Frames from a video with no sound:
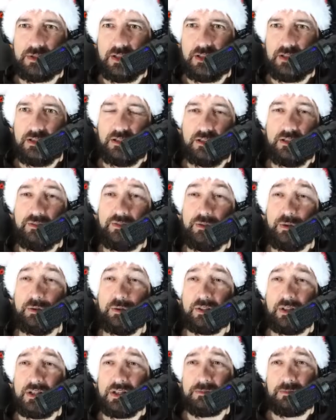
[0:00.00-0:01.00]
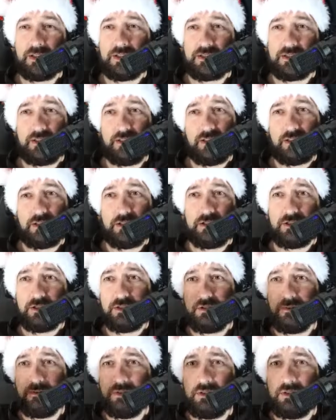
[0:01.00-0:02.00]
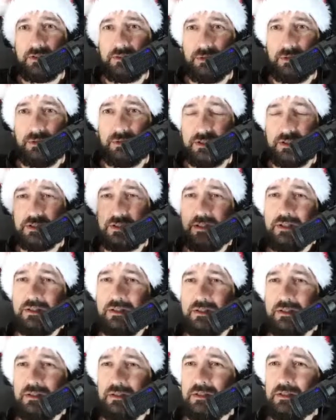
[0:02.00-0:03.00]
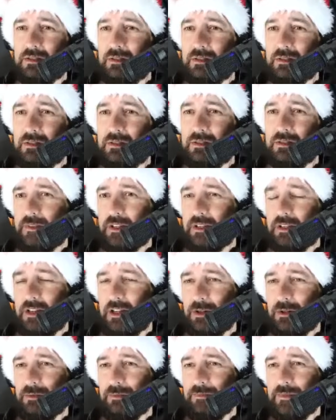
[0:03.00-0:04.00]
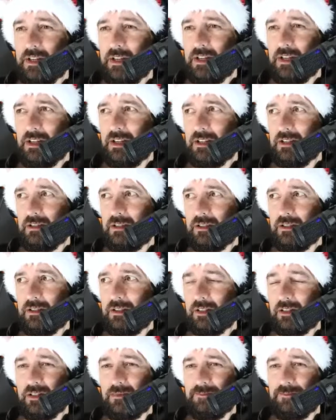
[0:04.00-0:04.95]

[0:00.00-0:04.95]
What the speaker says: if you increase max connections, you need to understand how like